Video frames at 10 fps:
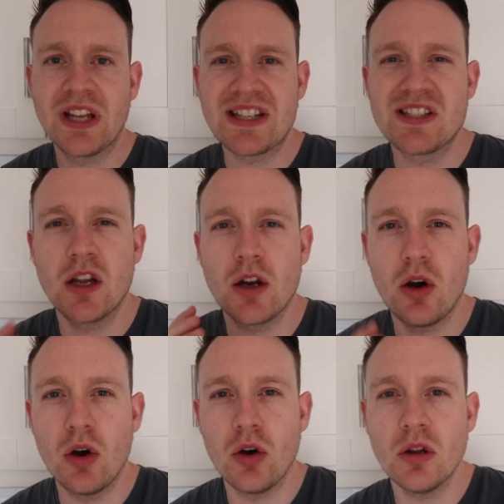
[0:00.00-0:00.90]
That's
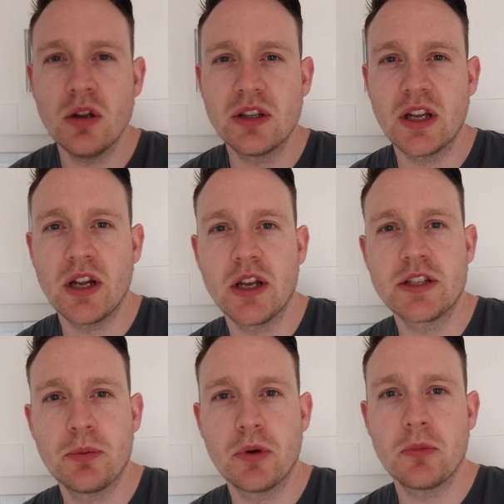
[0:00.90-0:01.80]
not all that I like
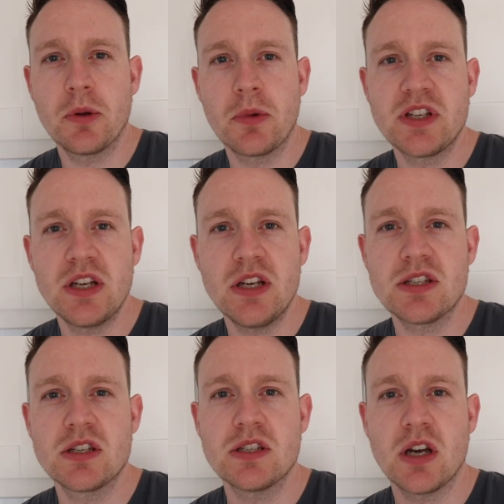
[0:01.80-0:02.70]
to put in my
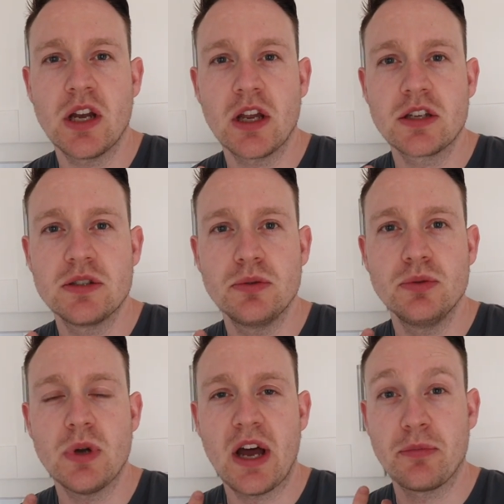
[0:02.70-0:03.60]
martinis, because I like
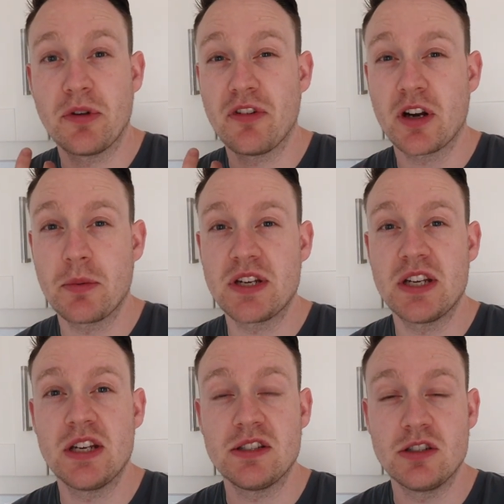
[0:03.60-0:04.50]
to have my vodka
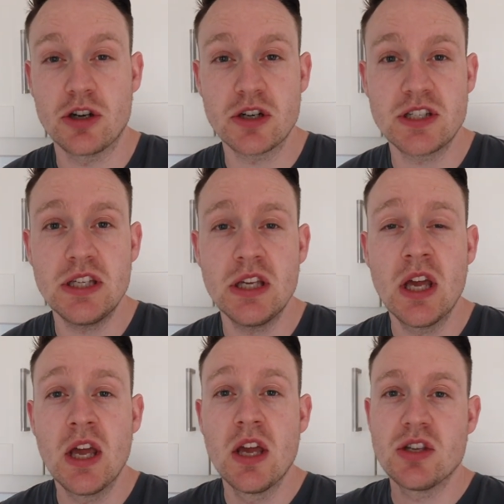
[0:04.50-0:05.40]
martinis dirty.
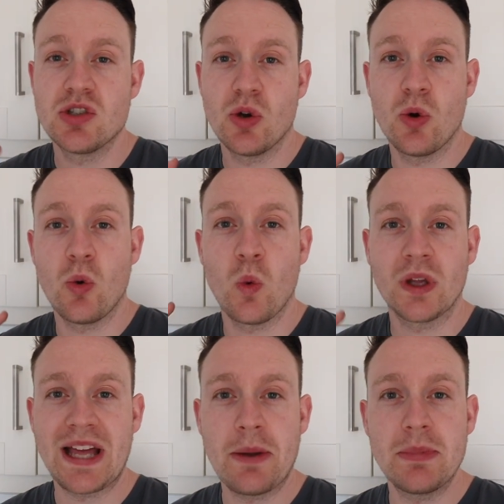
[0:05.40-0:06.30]
So
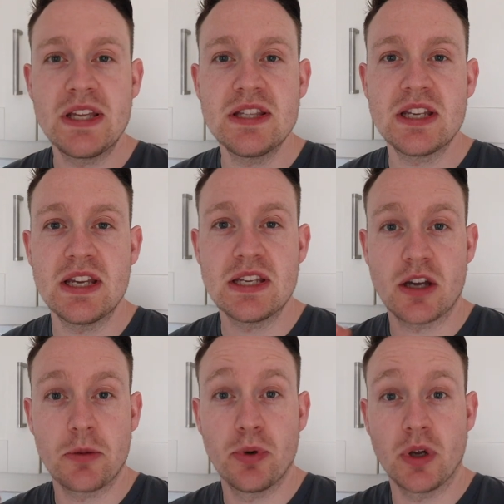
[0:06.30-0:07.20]
what that means is
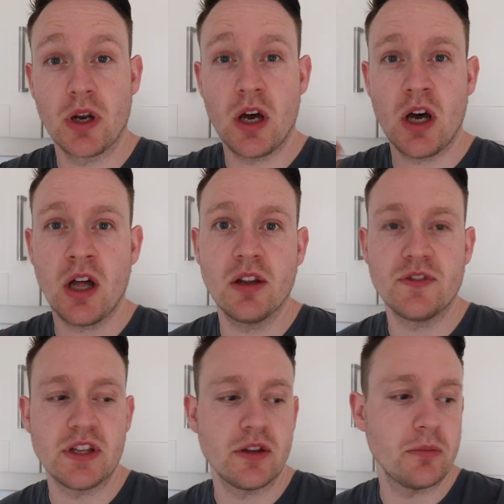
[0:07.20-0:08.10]
I put
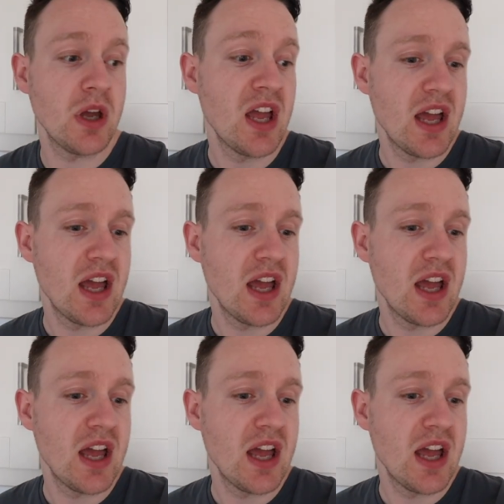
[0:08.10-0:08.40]
olives in them.